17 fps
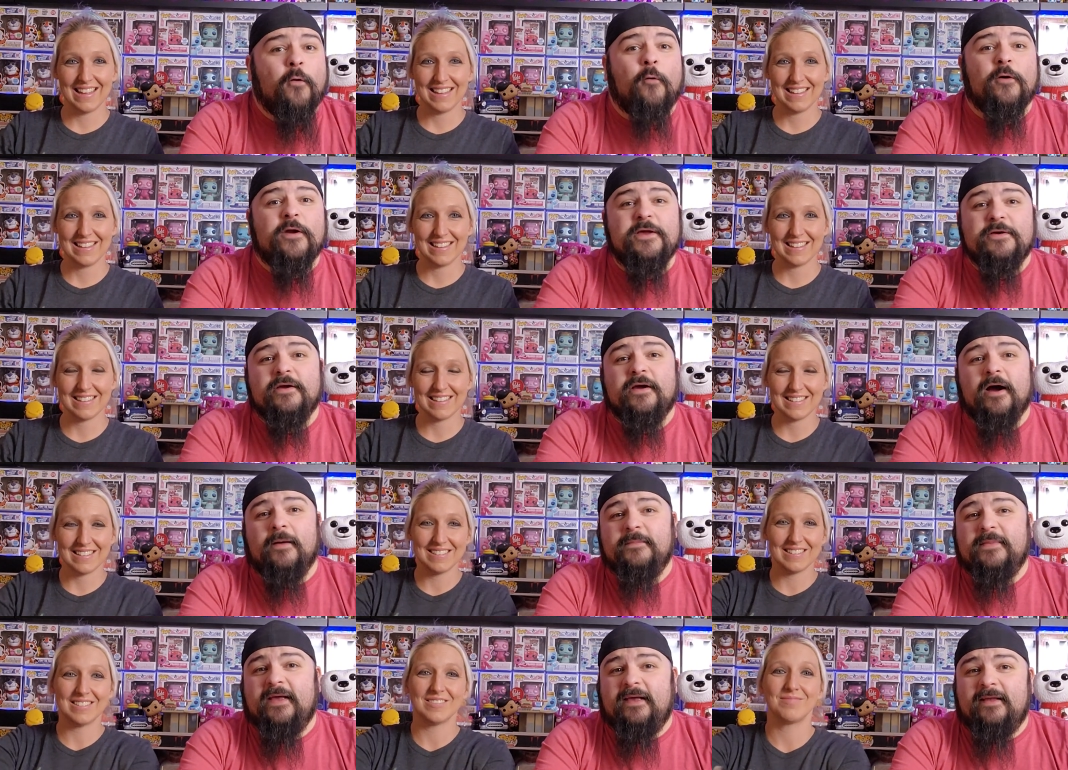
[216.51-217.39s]
Speaker 1: or you can
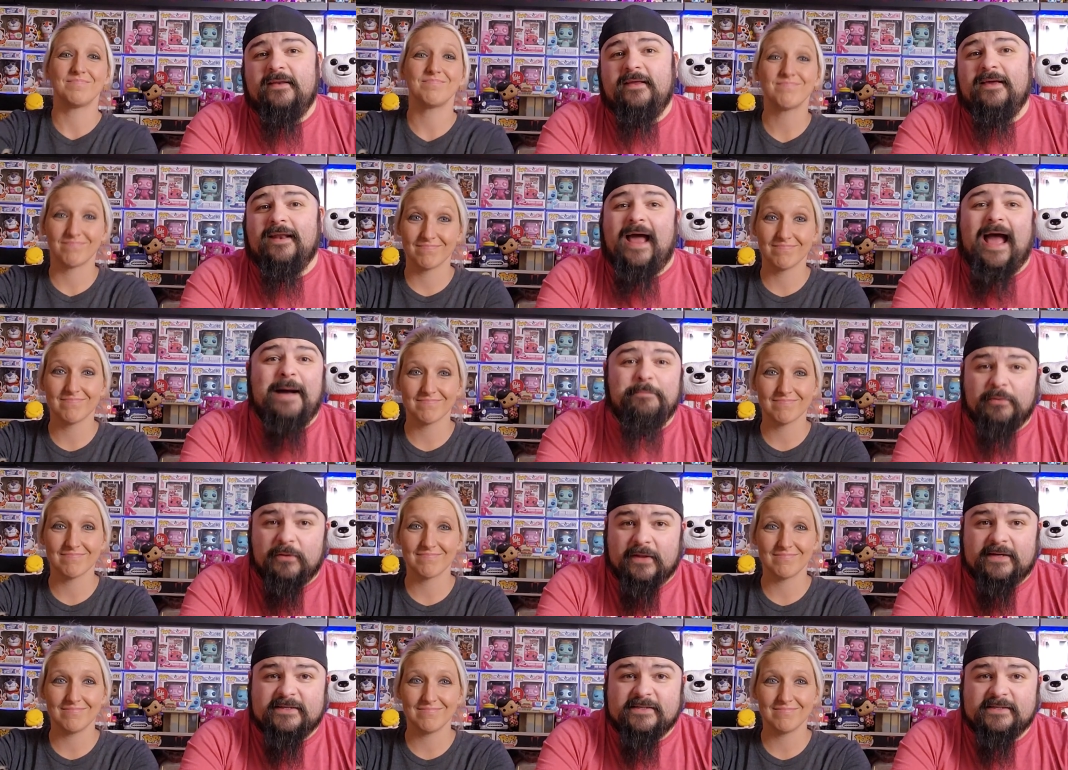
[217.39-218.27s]
come to
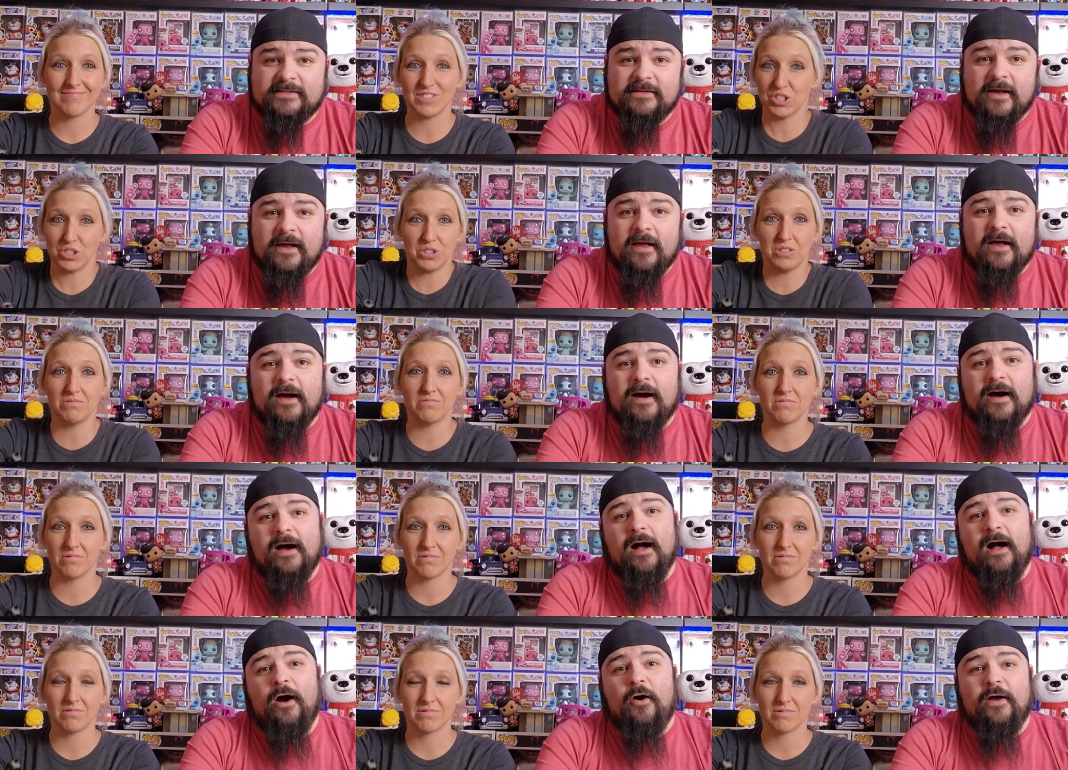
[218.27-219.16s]
Indianapolis
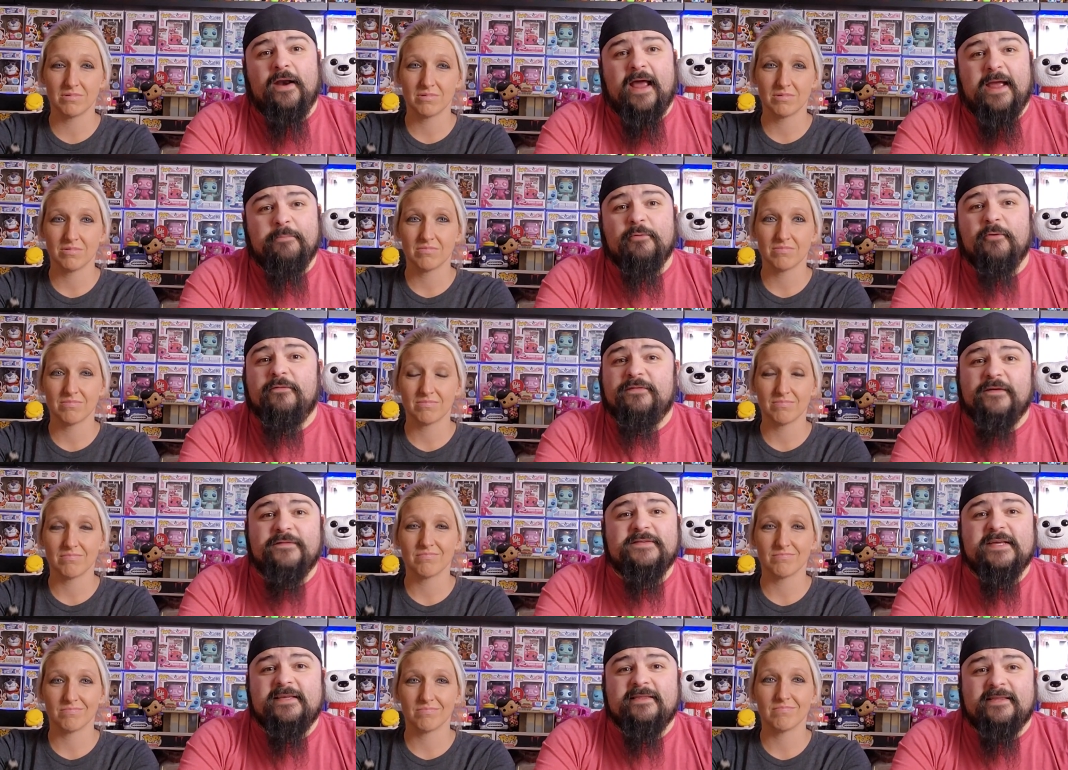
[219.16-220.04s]
uh, on April
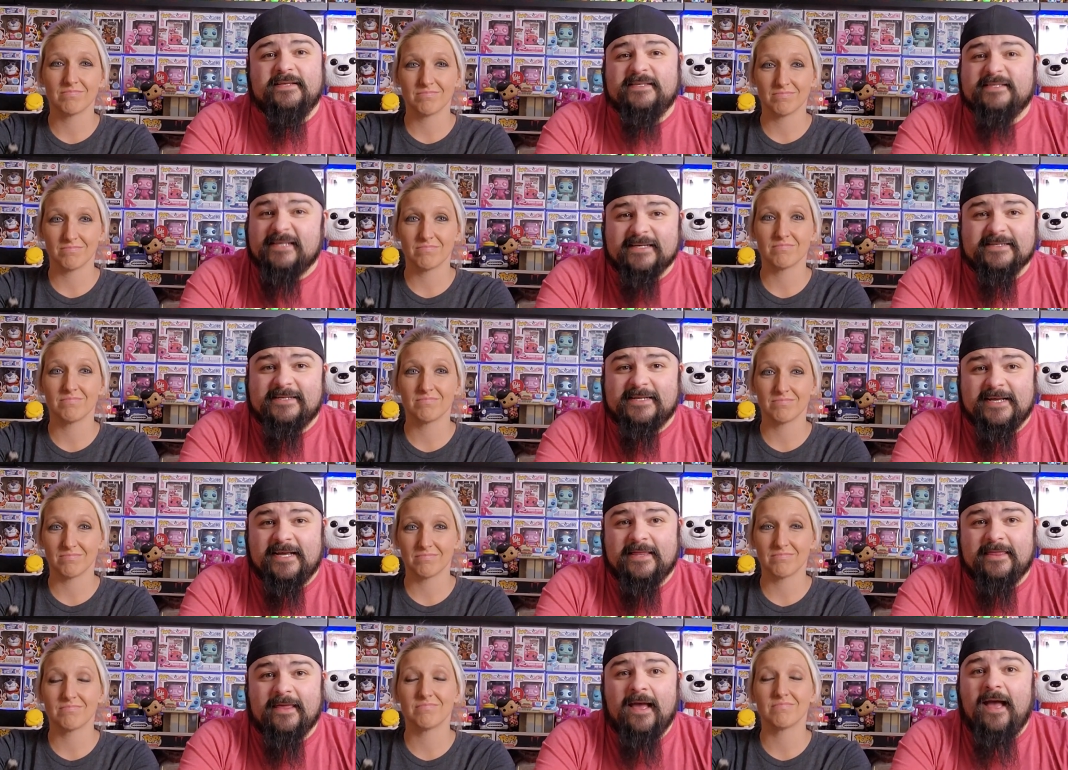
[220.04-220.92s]
15th and
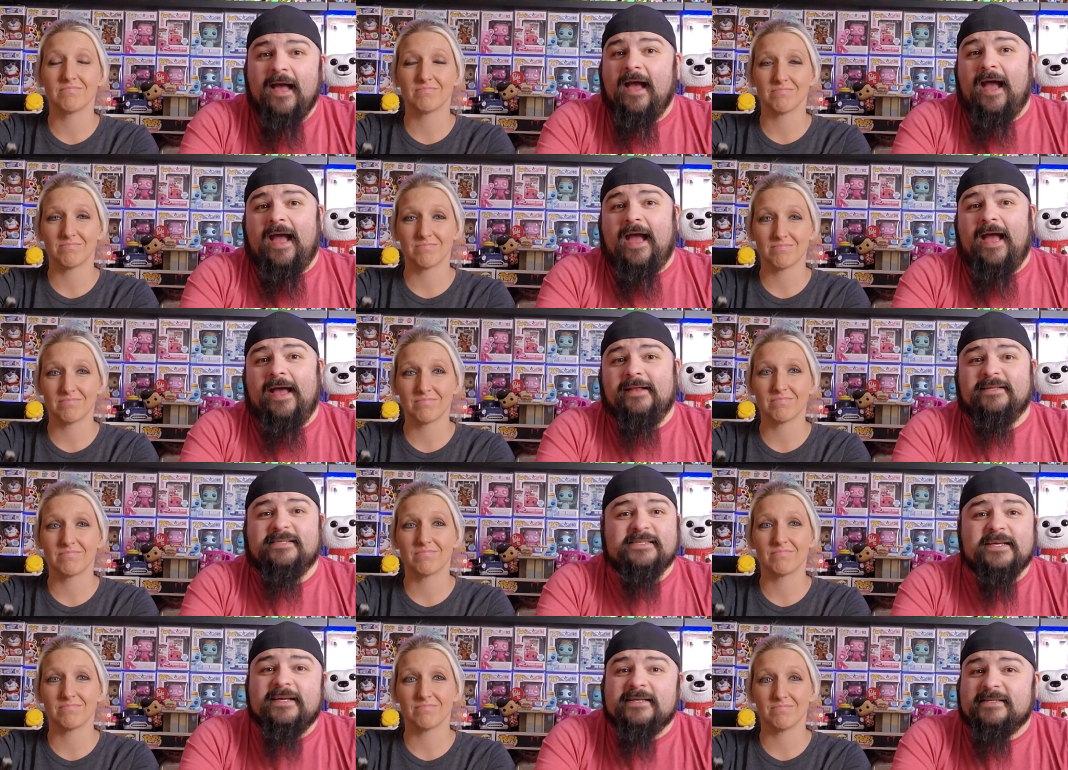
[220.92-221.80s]
16th and
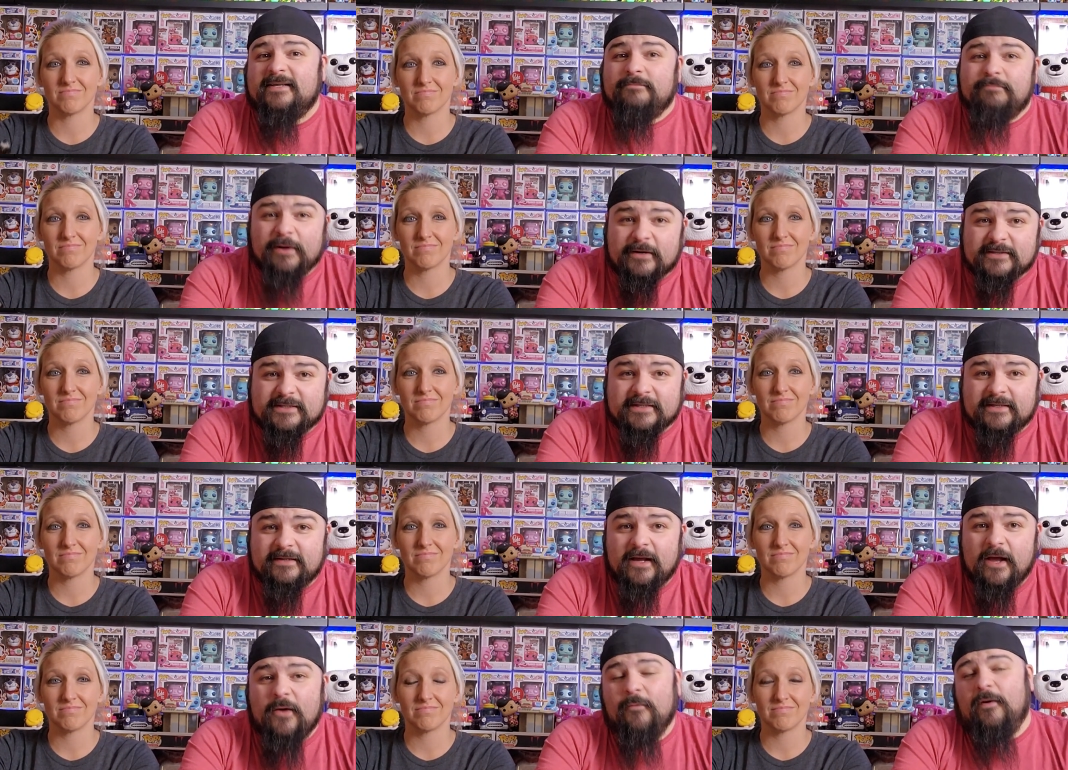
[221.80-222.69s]
see us in
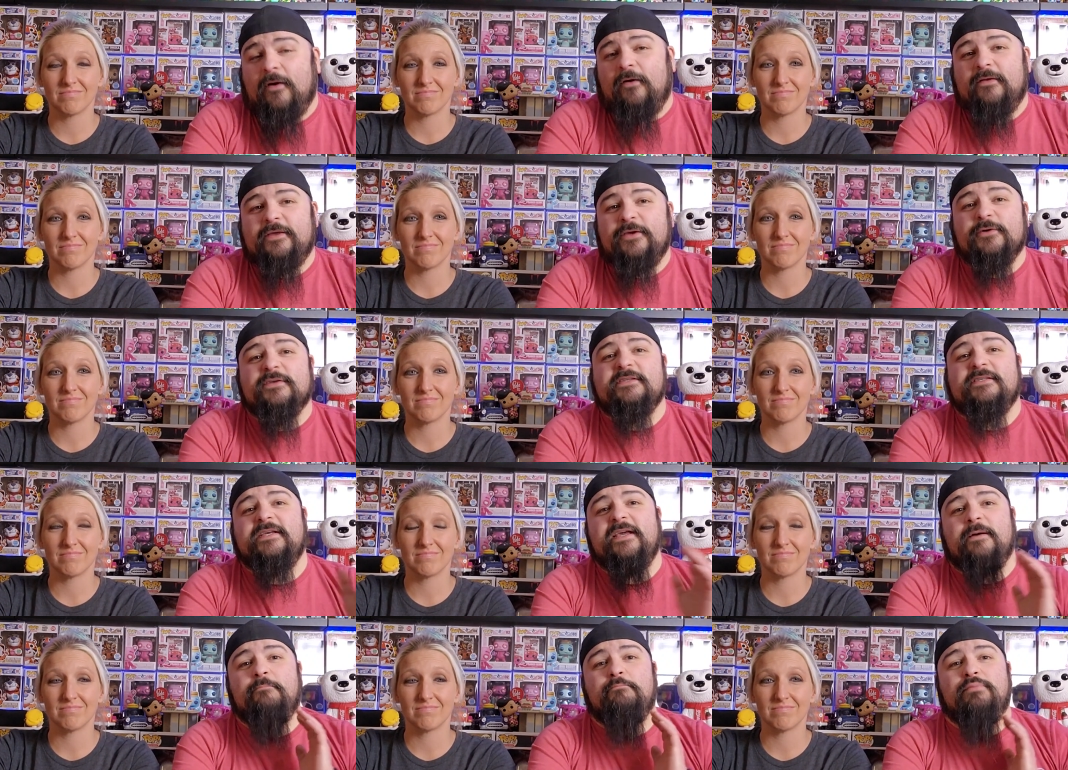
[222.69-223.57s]
person, well, you'll
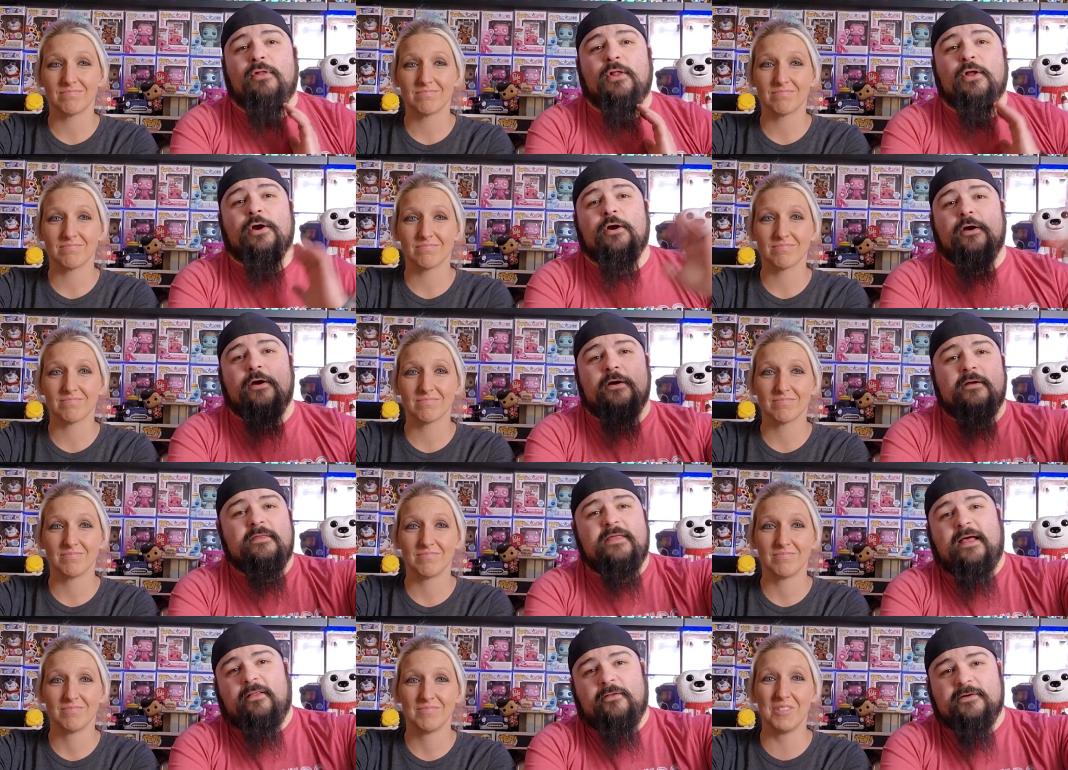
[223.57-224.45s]
see a
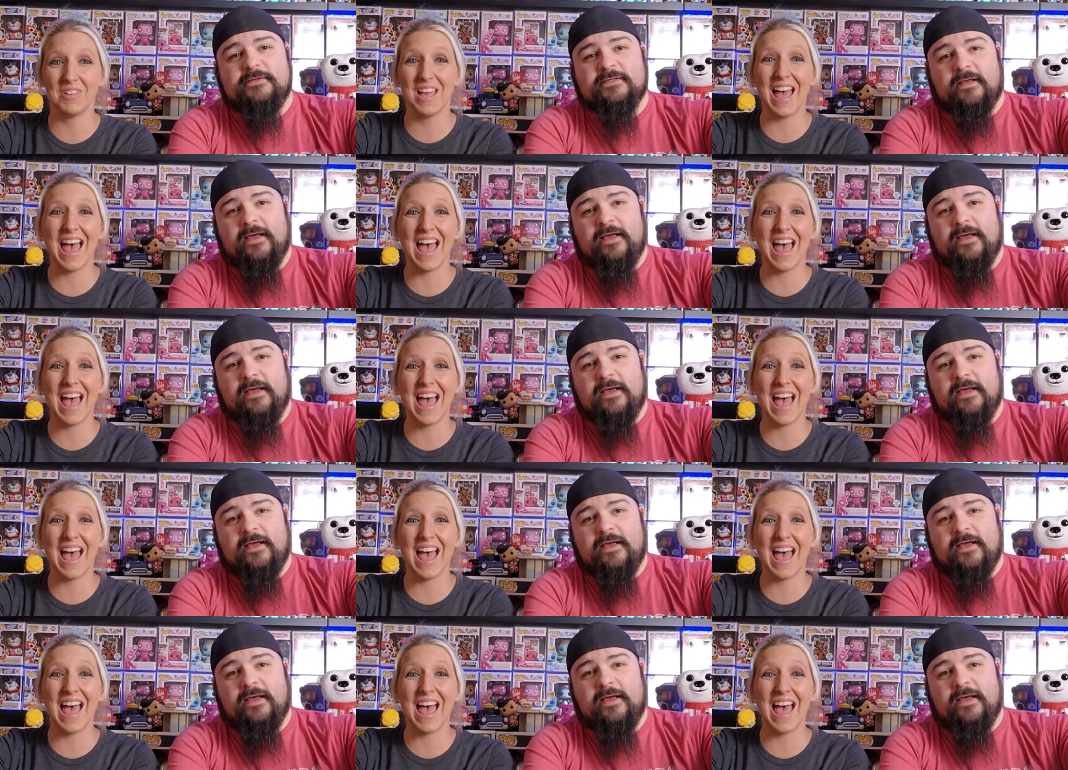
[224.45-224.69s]
blur that looks